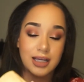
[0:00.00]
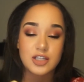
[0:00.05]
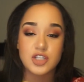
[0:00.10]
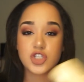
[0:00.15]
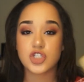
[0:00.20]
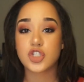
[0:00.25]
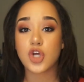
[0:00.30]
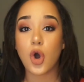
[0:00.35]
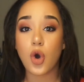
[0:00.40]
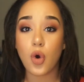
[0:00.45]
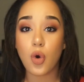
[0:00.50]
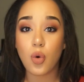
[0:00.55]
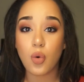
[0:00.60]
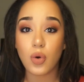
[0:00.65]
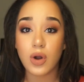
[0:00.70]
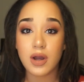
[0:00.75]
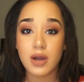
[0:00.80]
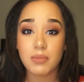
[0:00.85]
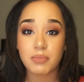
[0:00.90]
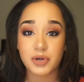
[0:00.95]

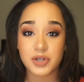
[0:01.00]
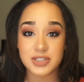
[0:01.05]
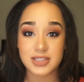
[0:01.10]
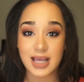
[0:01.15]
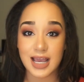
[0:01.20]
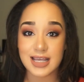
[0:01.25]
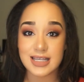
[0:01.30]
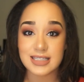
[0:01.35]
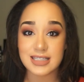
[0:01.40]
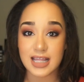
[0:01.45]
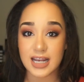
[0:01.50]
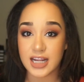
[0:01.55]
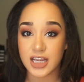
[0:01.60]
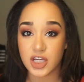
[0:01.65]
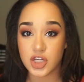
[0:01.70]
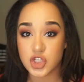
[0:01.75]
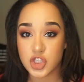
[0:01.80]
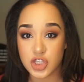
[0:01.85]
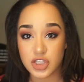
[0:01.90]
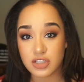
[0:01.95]
so precise that it
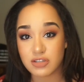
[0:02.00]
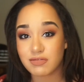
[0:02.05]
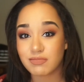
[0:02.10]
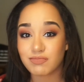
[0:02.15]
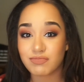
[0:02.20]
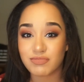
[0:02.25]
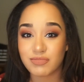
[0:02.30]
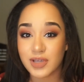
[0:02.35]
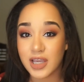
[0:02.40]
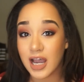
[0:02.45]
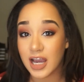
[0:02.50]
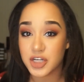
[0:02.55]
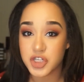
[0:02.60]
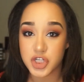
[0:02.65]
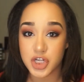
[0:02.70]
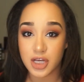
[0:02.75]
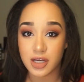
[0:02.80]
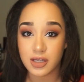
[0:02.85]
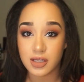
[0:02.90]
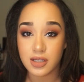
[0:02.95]
could just
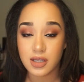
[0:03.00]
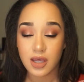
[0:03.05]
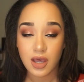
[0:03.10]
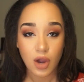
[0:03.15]
cut you.